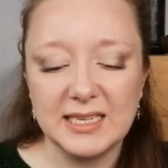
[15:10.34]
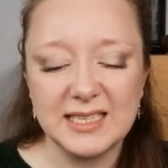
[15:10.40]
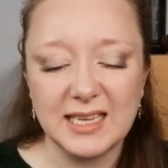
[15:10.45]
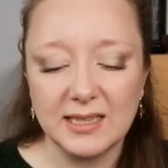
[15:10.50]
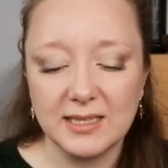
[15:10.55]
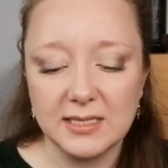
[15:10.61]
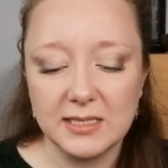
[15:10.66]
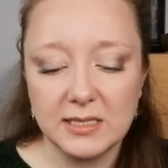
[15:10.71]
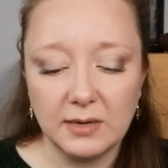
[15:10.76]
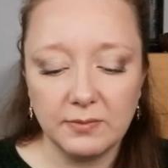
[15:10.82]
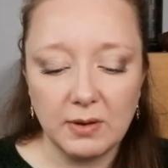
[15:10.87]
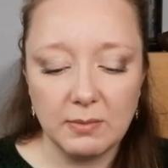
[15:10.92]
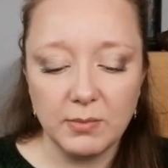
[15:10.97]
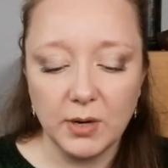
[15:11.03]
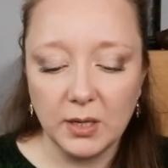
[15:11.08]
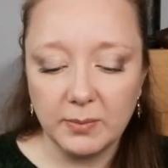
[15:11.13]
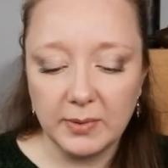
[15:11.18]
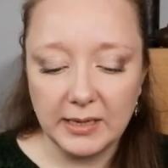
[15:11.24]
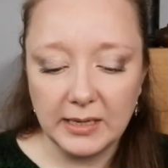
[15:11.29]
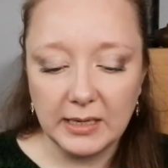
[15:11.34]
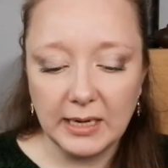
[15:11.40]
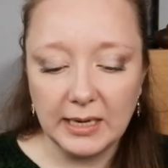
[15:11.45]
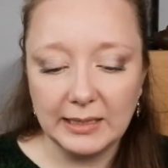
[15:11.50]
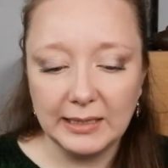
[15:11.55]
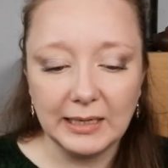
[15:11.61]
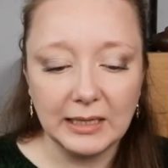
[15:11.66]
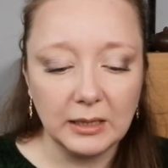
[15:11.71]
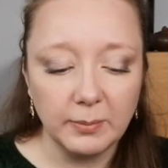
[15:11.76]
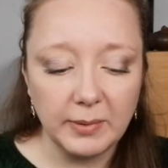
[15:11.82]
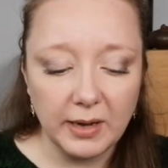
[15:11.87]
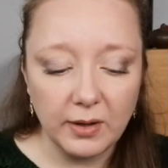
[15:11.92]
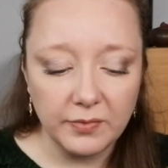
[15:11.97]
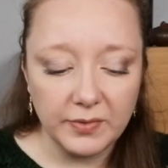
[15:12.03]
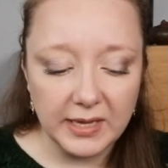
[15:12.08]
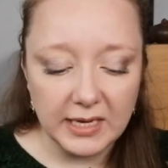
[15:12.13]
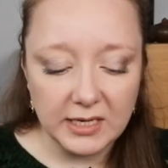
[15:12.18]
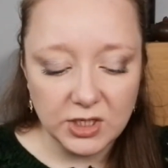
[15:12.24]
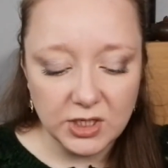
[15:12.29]
sensitive, it might be a little bit on
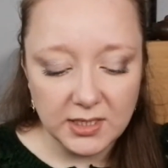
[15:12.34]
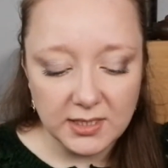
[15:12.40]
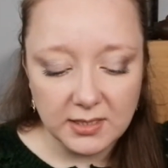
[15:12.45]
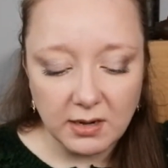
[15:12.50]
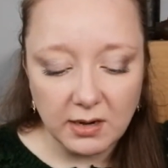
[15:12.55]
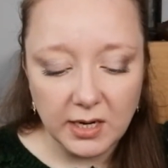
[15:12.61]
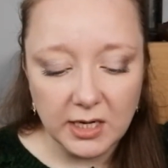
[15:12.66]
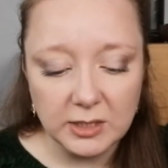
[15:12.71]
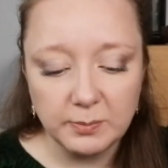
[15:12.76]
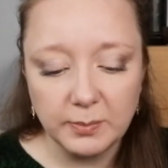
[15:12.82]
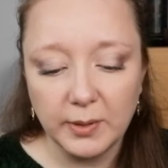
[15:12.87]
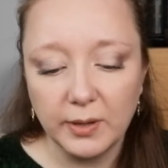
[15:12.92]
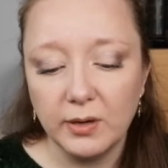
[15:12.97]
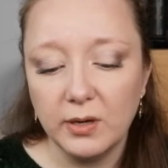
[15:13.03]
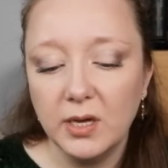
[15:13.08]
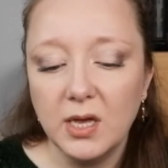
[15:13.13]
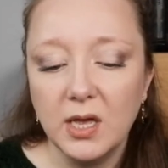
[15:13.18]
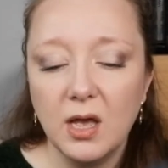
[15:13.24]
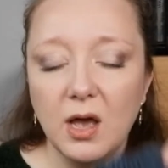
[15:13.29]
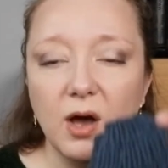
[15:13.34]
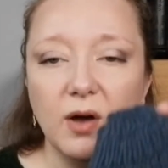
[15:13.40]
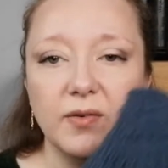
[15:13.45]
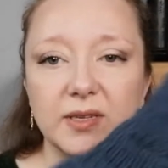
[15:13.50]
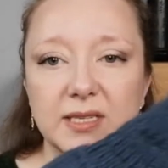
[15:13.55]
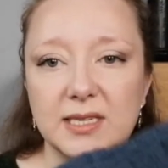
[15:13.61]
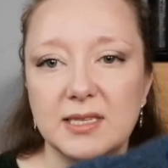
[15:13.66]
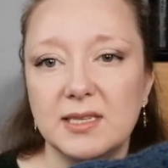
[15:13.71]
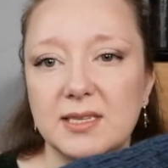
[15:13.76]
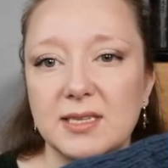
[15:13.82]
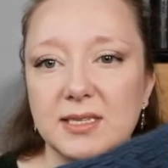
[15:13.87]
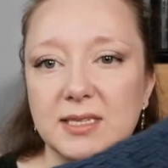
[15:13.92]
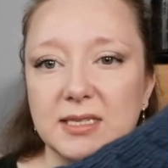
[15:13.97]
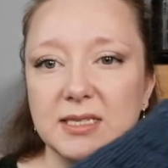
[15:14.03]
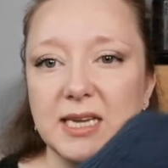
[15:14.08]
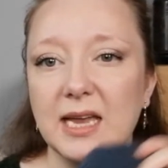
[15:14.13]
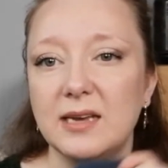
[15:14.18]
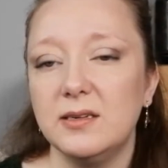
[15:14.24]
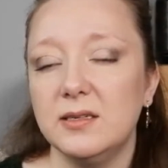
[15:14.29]
the itchy side, but obviously this is
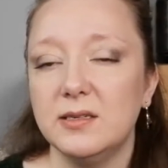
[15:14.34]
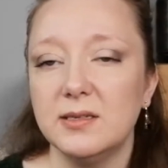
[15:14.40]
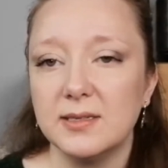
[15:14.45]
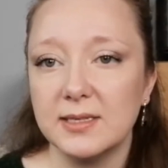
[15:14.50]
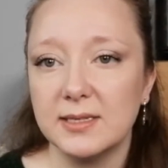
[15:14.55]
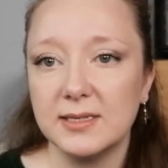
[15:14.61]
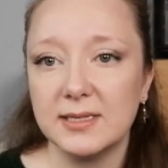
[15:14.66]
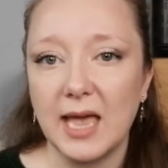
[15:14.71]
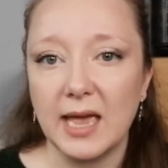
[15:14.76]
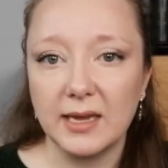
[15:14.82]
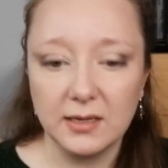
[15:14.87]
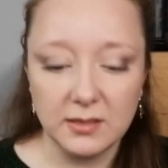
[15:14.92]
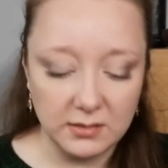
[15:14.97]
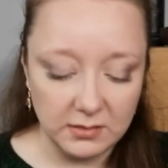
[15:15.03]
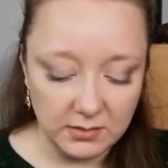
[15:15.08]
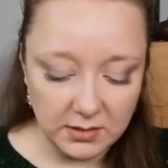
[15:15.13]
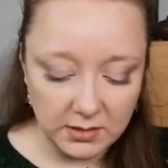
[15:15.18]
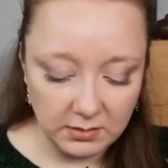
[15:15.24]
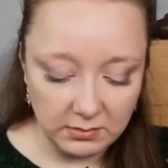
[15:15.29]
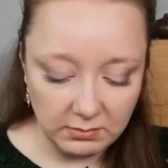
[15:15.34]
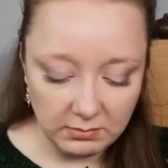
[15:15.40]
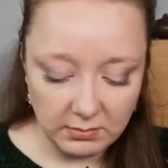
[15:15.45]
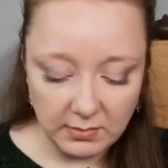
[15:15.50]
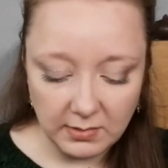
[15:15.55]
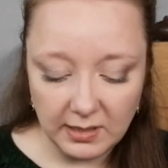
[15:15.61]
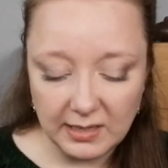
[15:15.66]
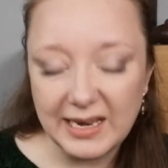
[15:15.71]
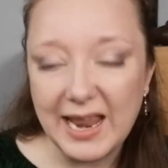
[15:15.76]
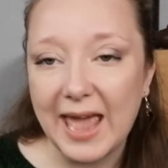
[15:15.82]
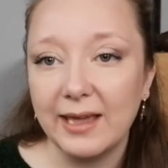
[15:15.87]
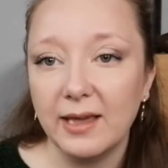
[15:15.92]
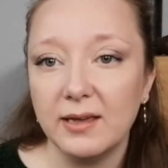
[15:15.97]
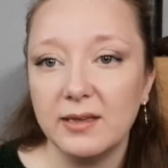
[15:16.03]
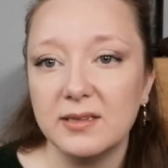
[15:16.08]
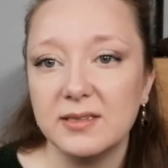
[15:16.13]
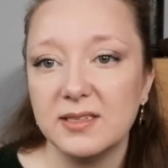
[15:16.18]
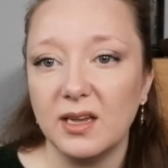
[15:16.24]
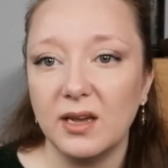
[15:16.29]
intended as a second
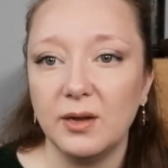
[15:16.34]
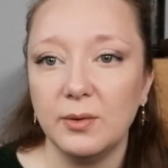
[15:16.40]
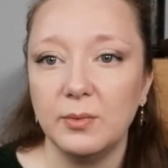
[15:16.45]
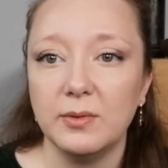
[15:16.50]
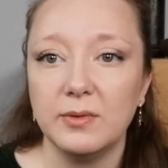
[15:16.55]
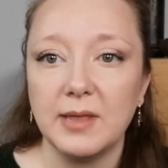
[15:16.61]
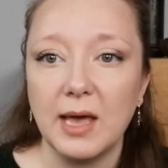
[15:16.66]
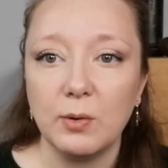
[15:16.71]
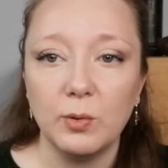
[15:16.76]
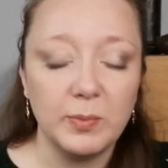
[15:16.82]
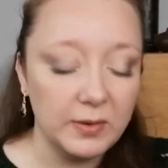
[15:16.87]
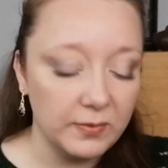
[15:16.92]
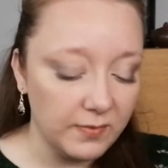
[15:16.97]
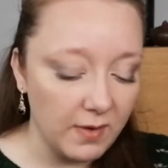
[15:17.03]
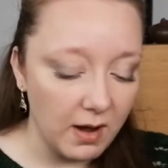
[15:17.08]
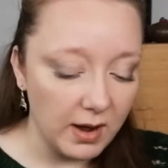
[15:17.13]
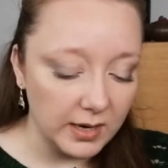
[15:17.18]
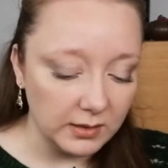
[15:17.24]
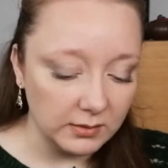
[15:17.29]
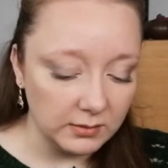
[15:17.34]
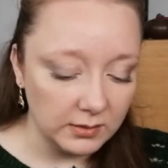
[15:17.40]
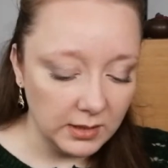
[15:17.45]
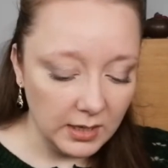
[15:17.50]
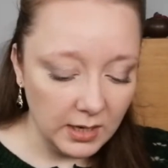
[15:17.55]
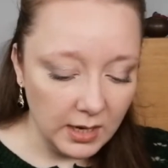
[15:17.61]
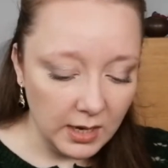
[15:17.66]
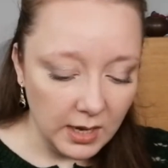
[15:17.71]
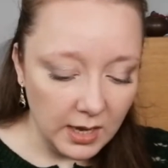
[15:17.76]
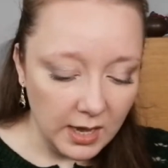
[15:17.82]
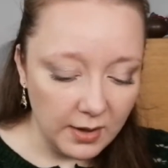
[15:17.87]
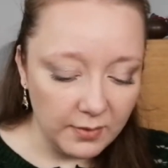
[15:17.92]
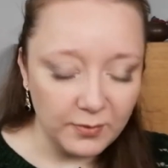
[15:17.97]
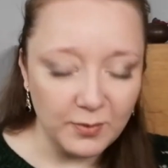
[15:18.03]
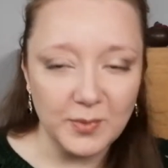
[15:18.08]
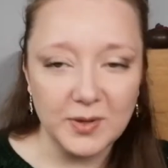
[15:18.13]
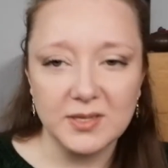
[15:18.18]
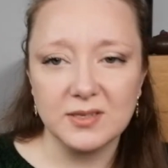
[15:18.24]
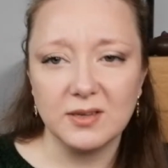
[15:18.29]
layer, so that will be fine
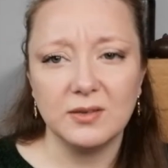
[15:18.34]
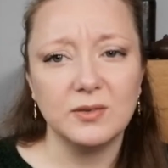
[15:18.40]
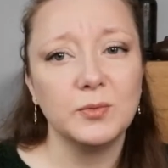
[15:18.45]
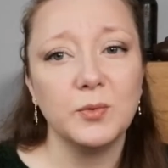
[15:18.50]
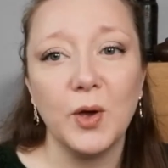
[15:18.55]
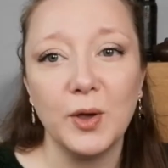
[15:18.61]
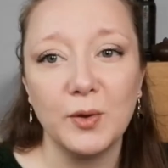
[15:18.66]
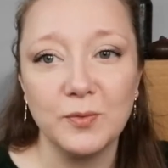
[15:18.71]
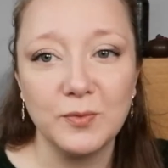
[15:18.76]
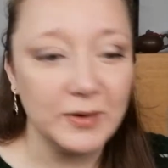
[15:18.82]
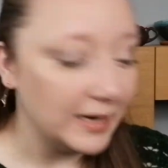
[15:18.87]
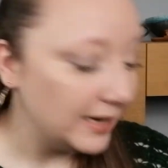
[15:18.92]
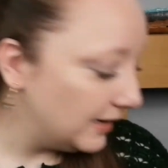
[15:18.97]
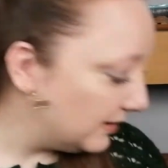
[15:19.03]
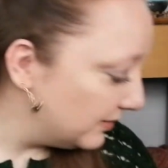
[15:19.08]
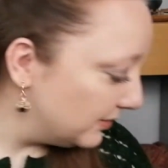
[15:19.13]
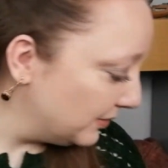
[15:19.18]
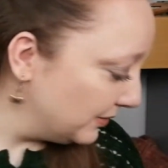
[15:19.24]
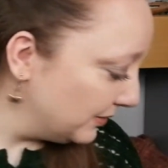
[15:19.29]
for my son, hopefully.